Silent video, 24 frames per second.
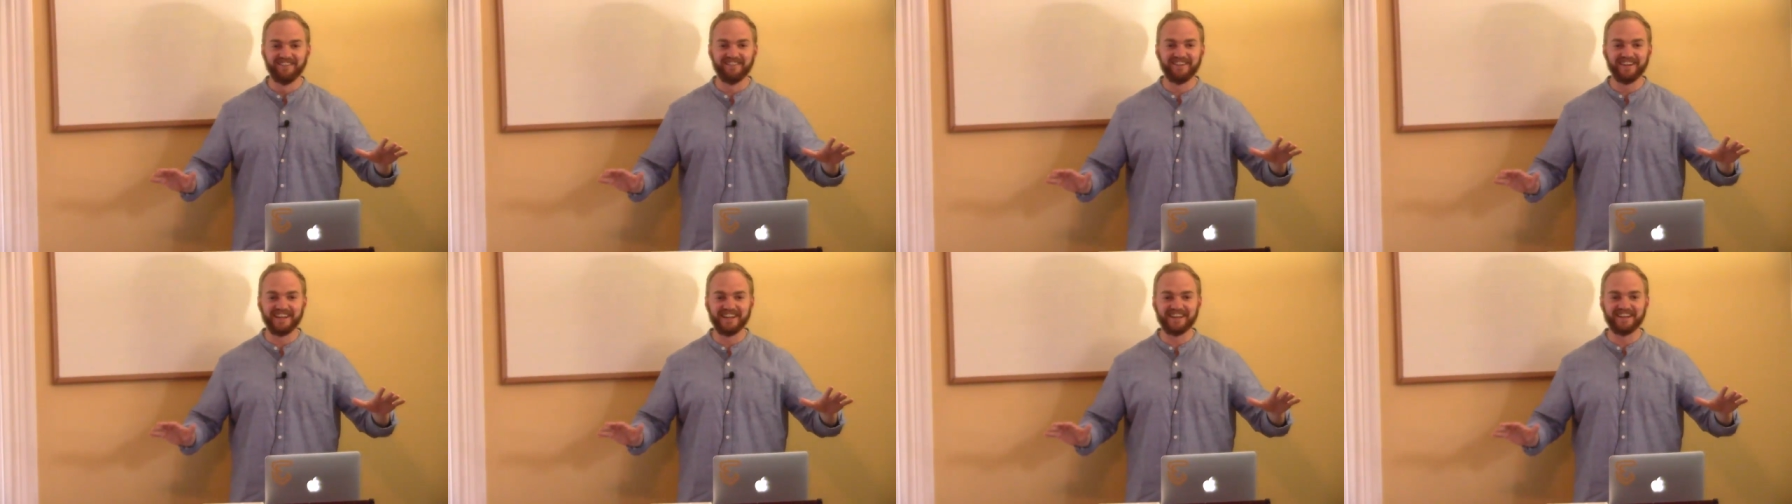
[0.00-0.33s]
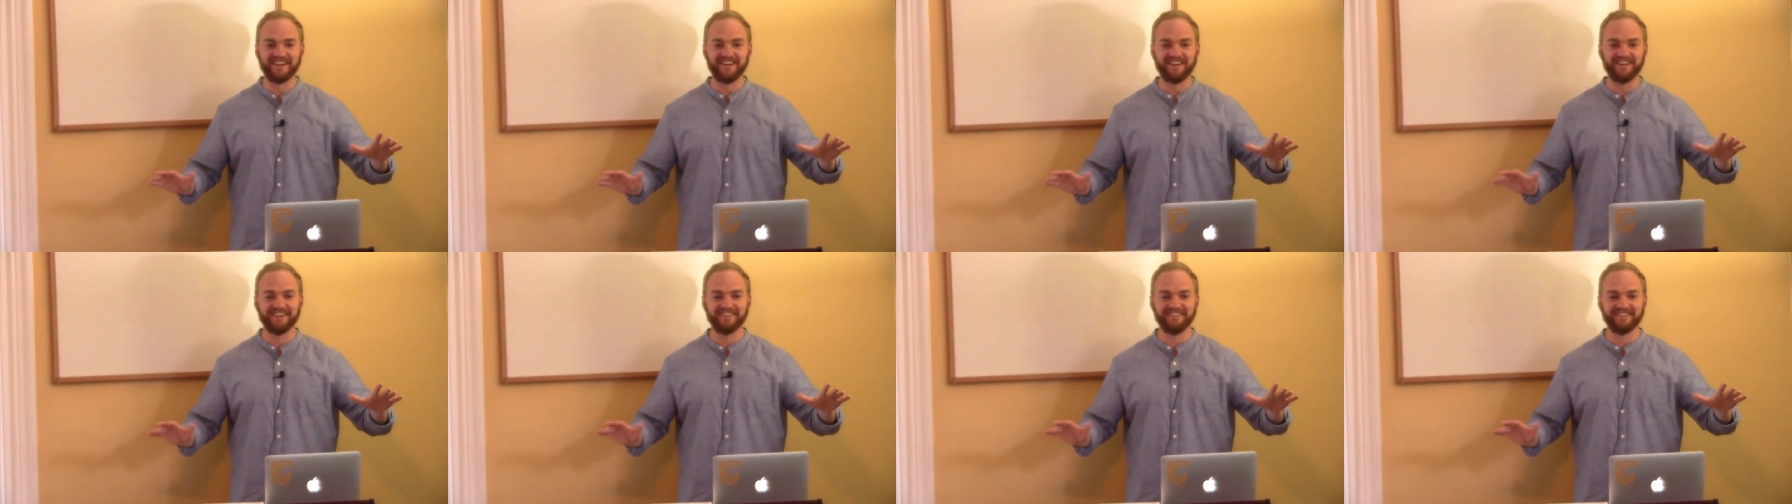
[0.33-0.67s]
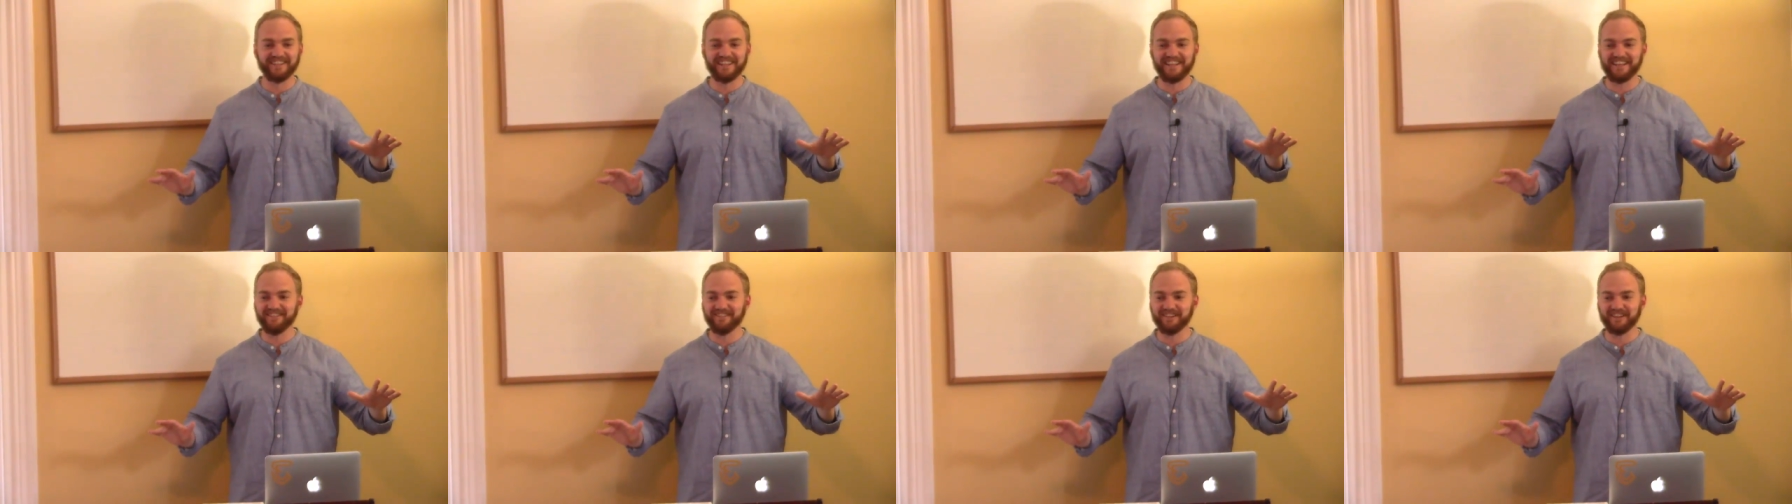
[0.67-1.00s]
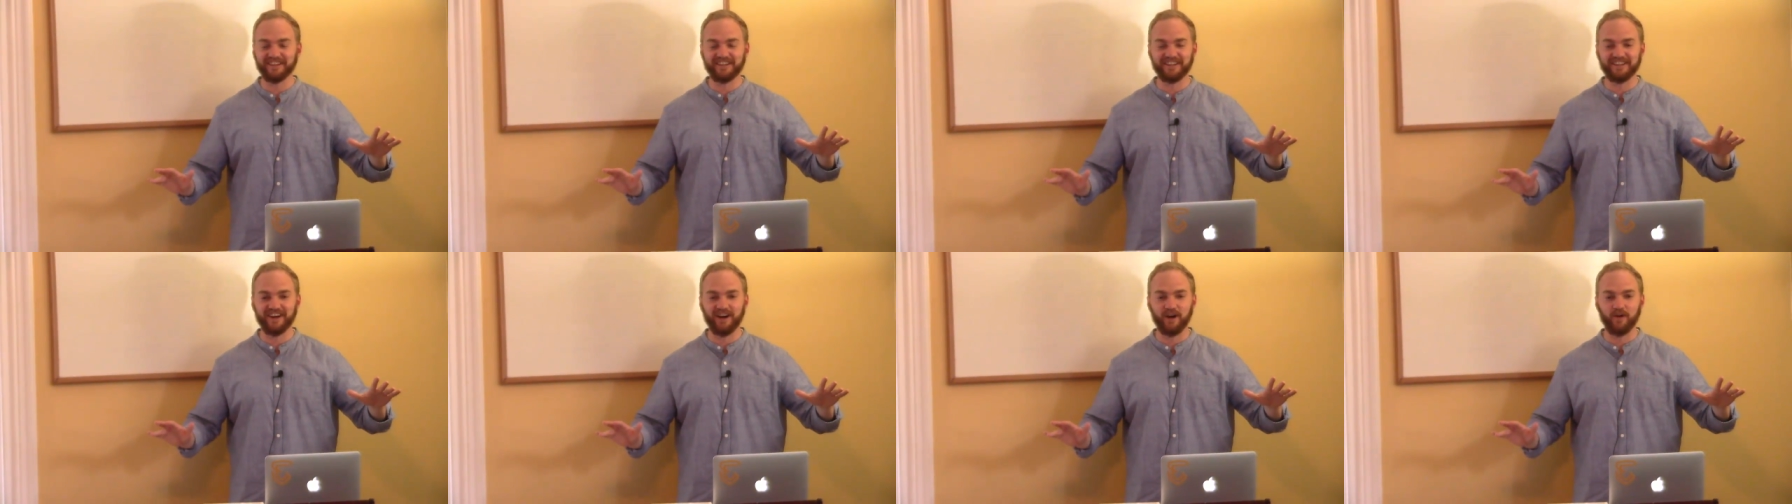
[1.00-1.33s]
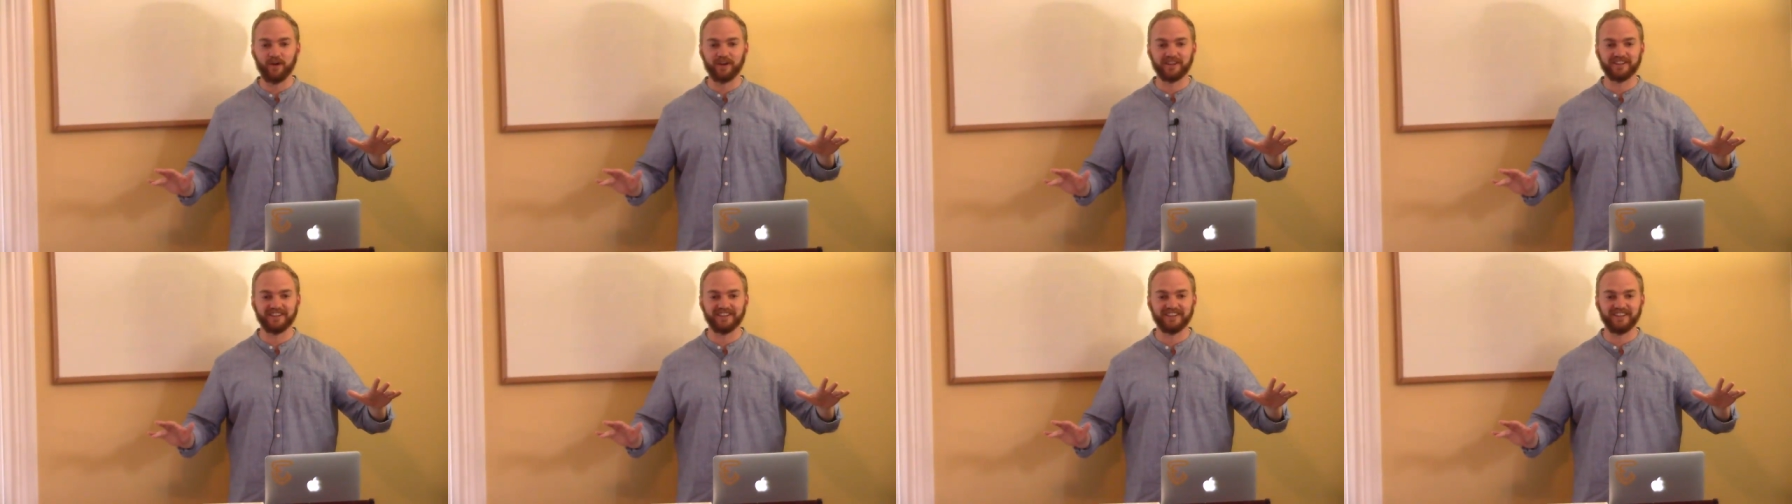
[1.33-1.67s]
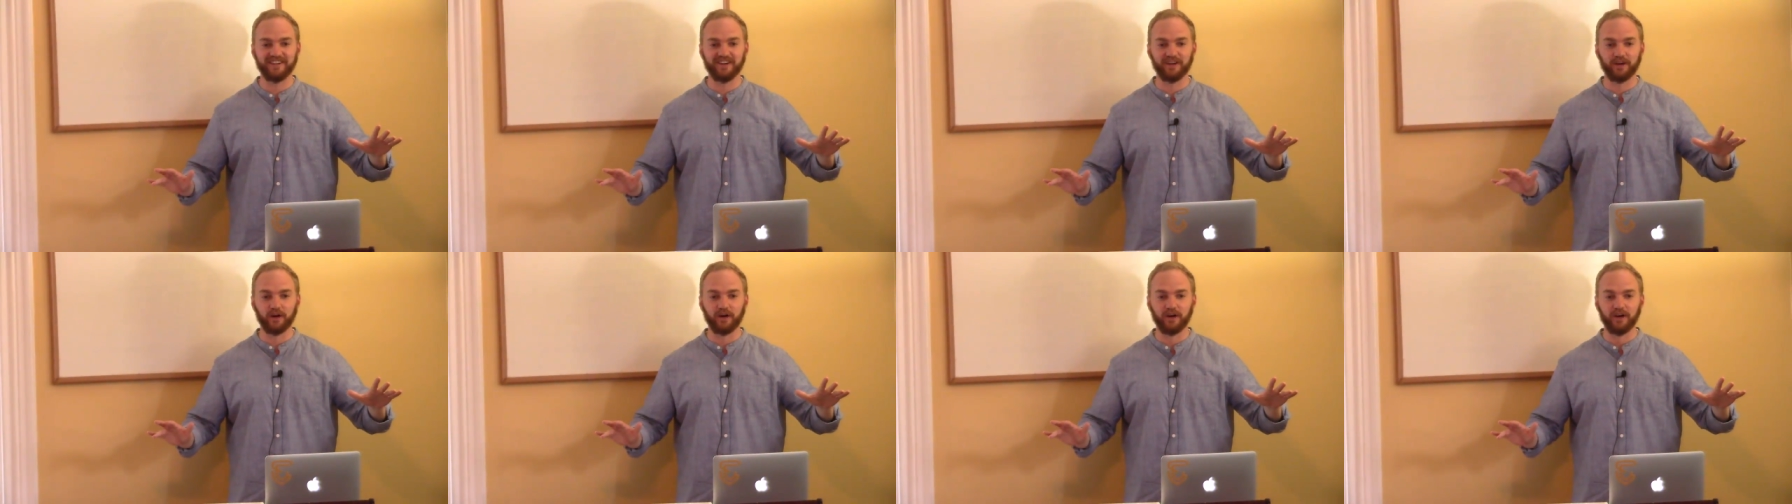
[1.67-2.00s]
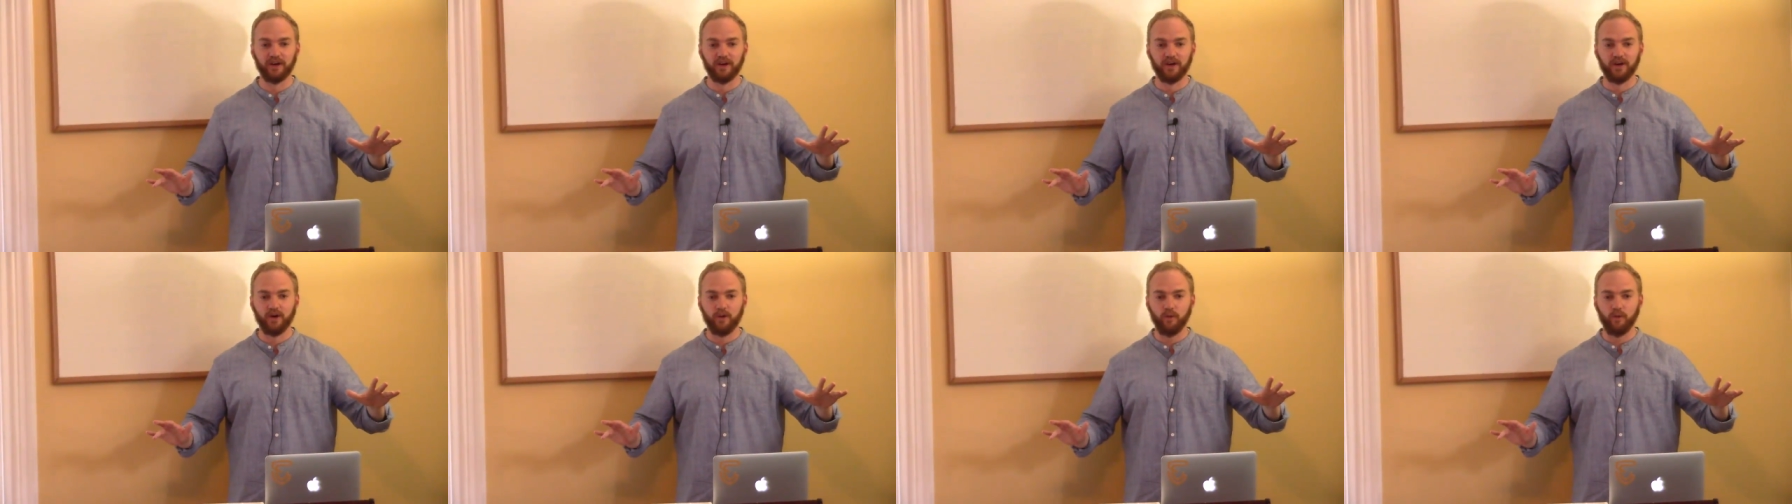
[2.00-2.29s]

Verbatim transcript: We didn't, know, we didn't really know what to do.